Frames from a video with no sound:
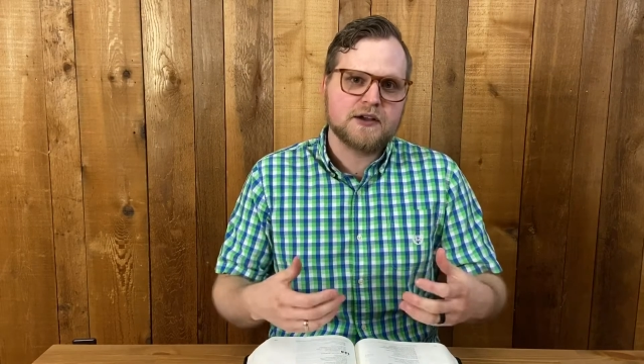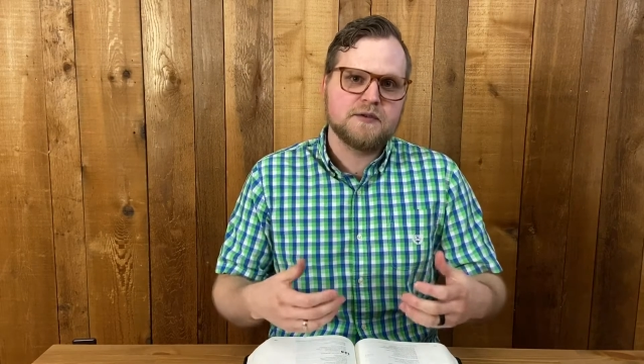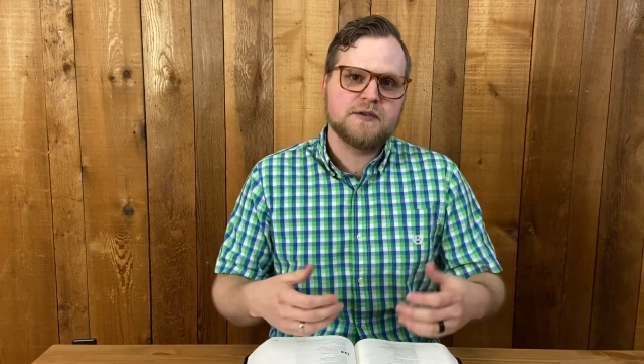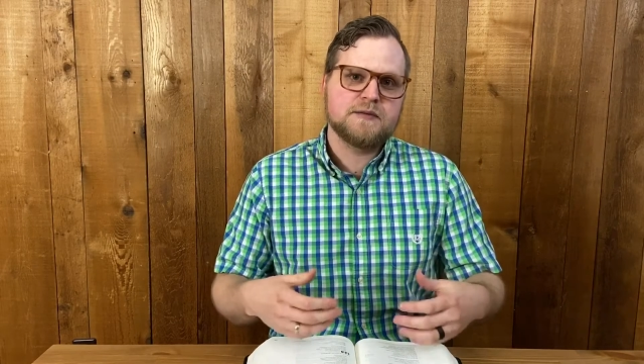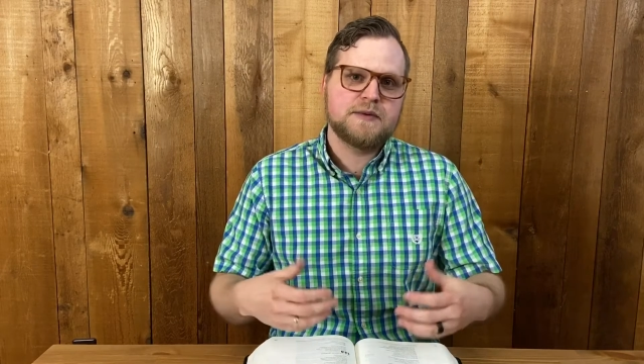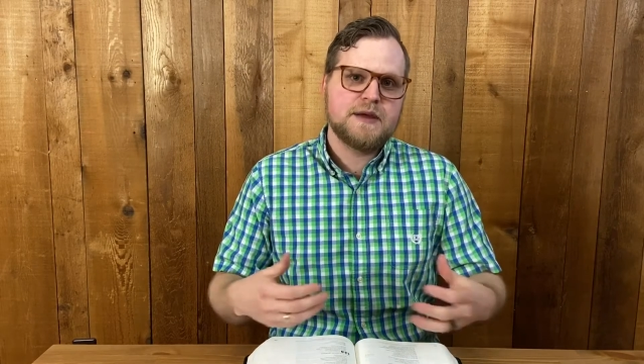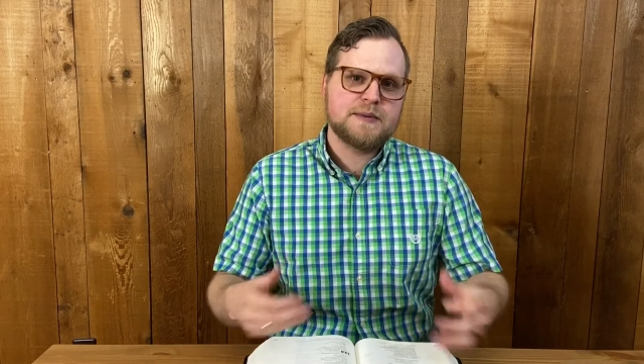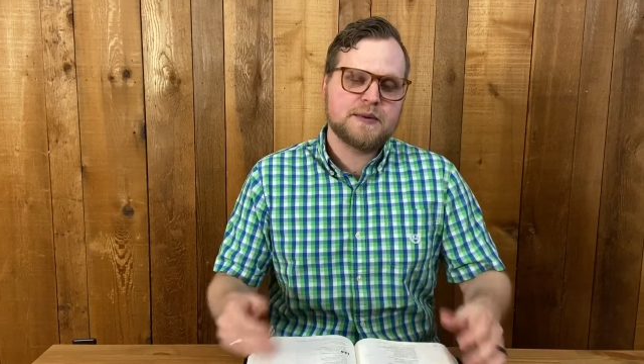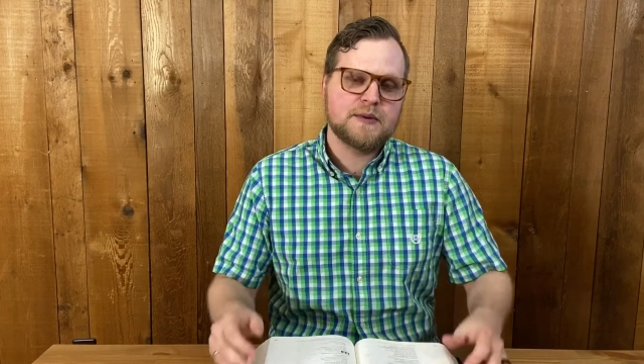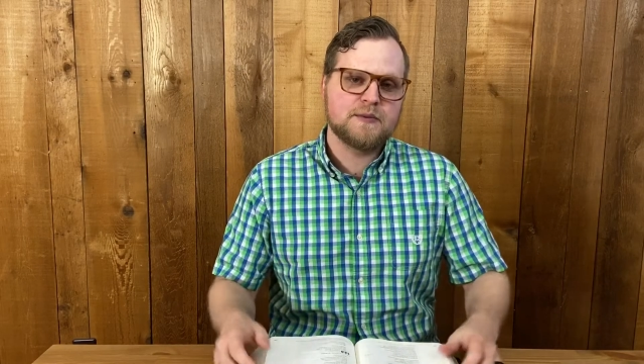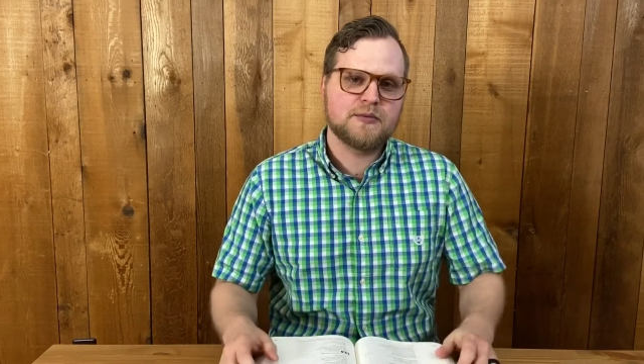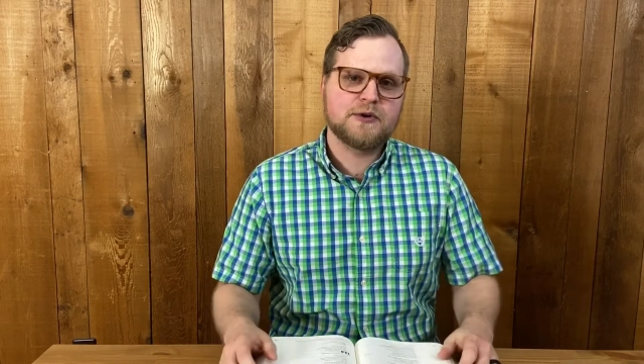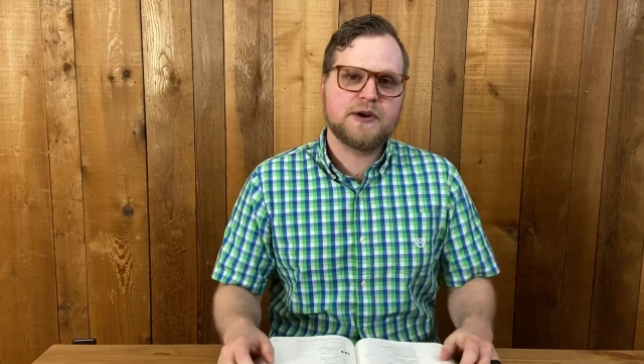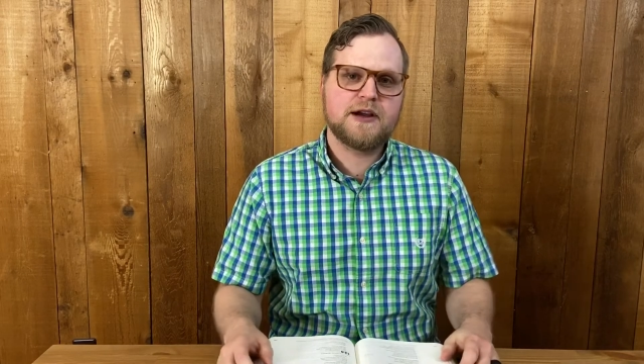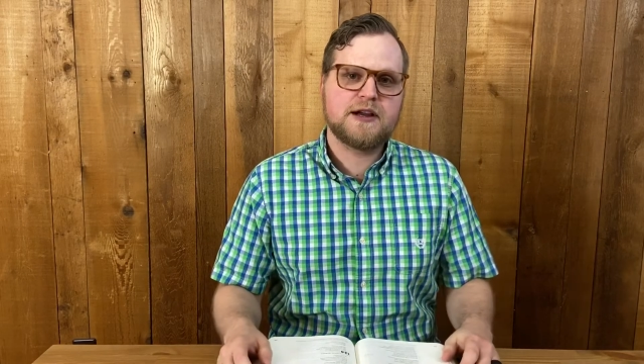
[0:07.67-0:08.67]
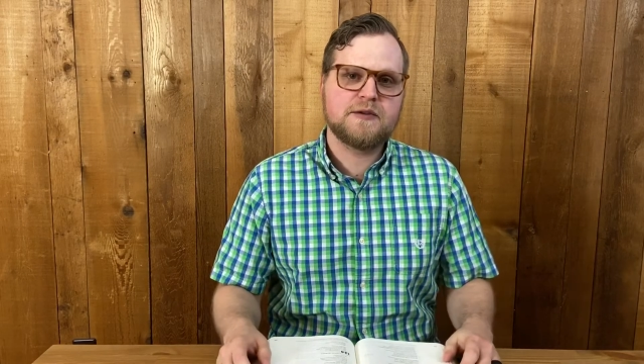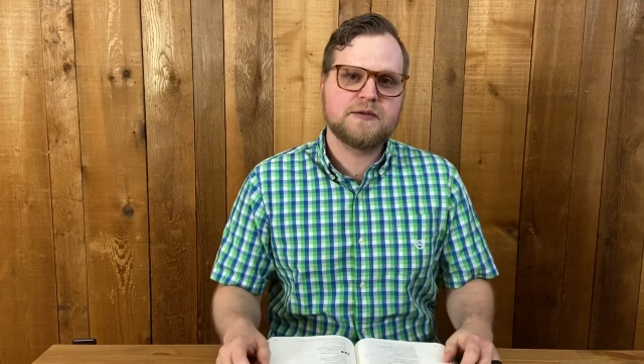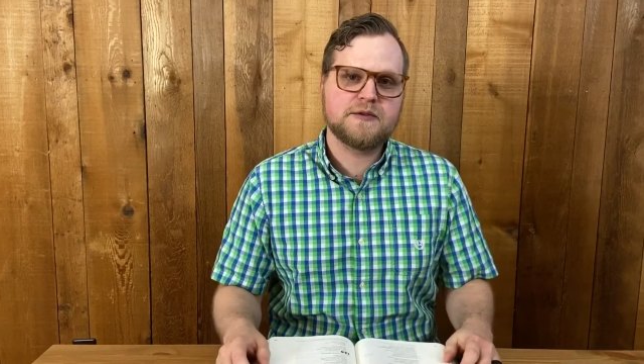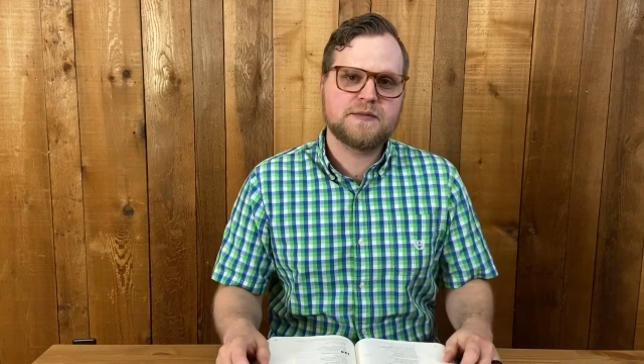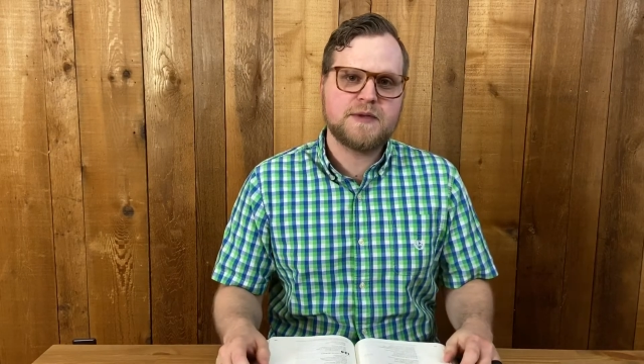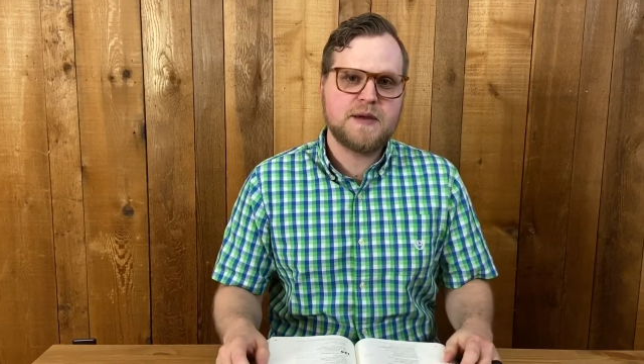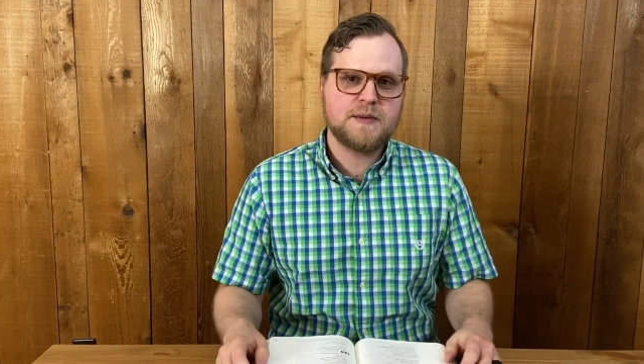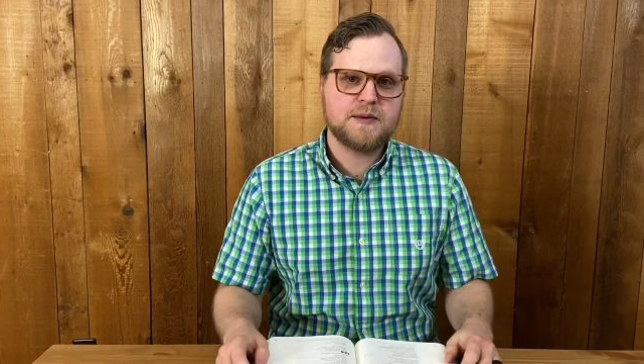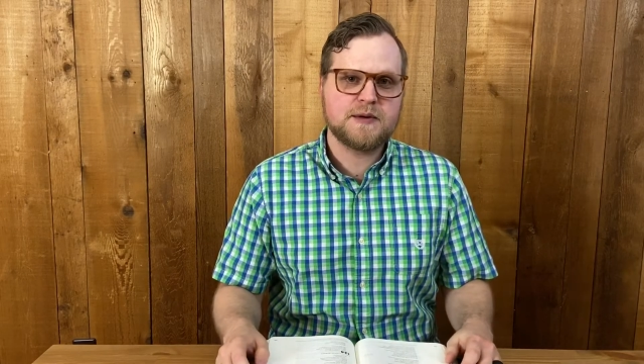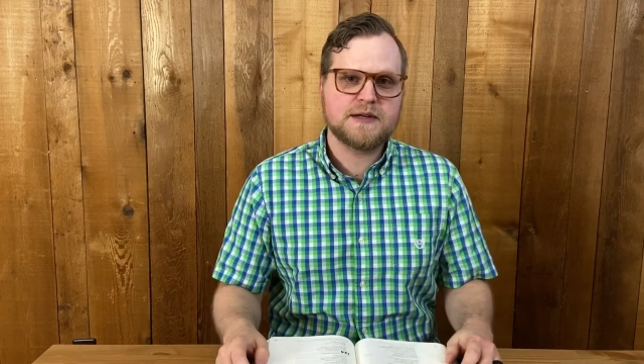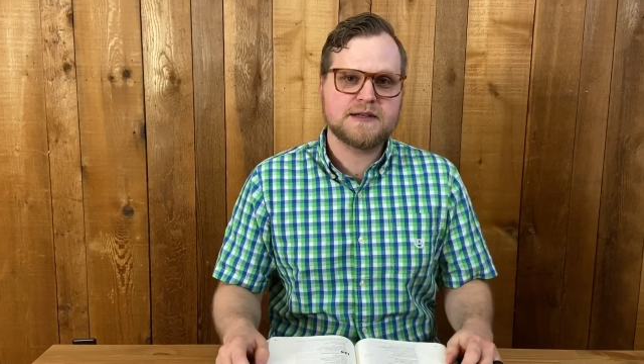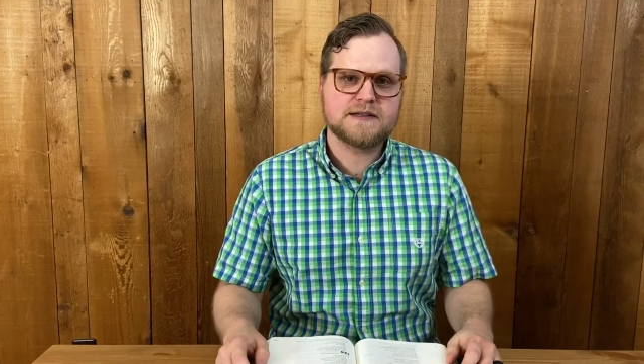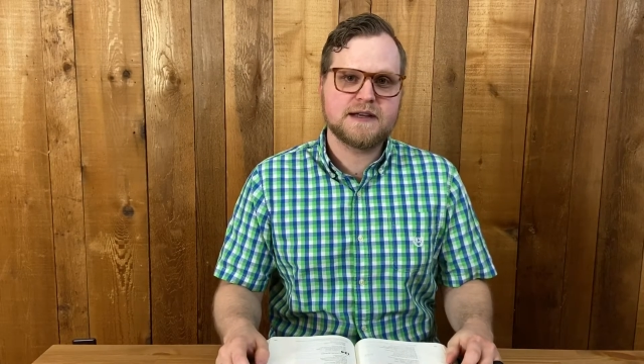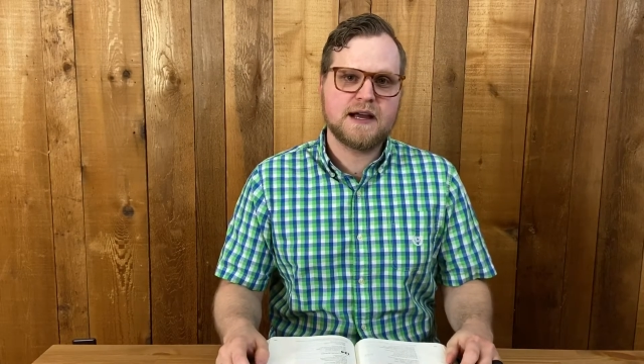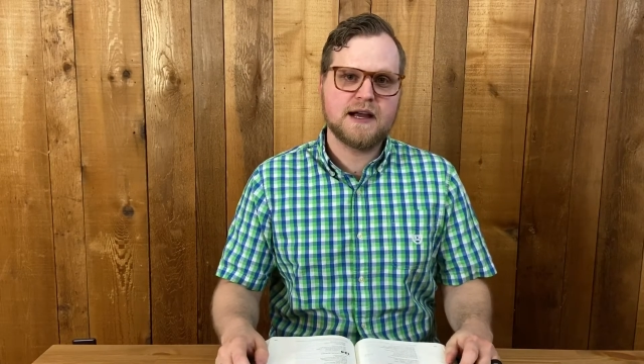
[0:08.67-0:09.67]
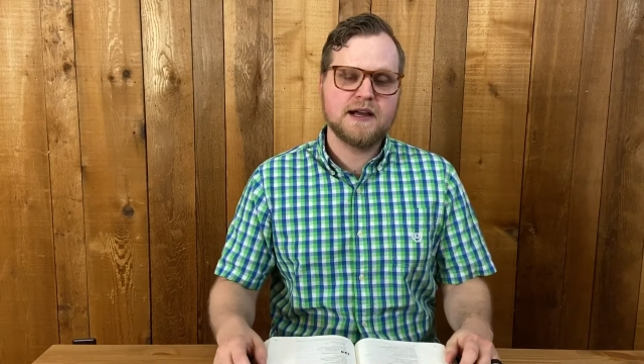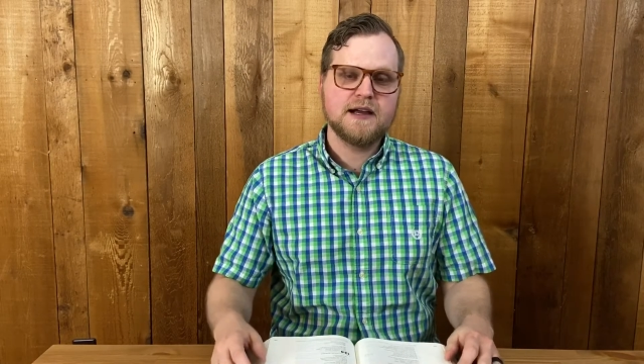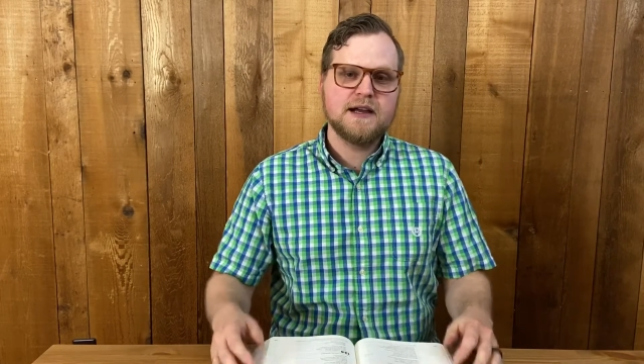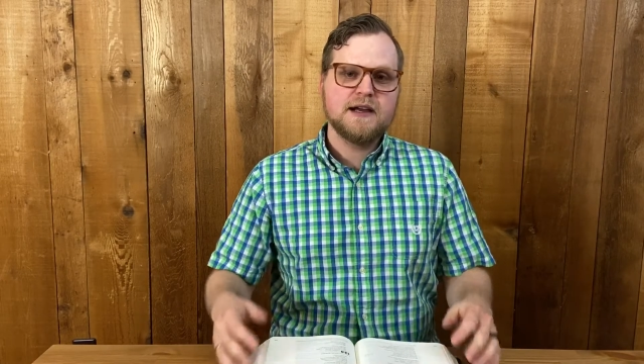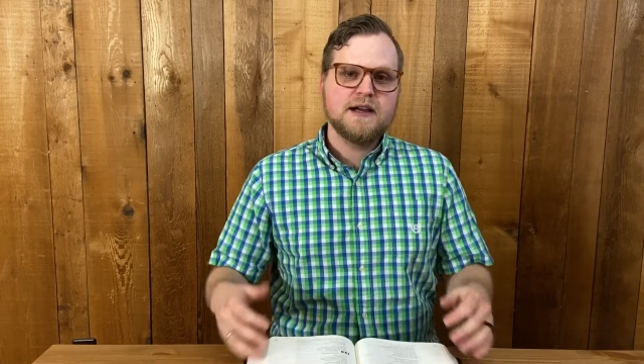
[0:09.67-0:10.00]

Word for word: with people and praying with people is that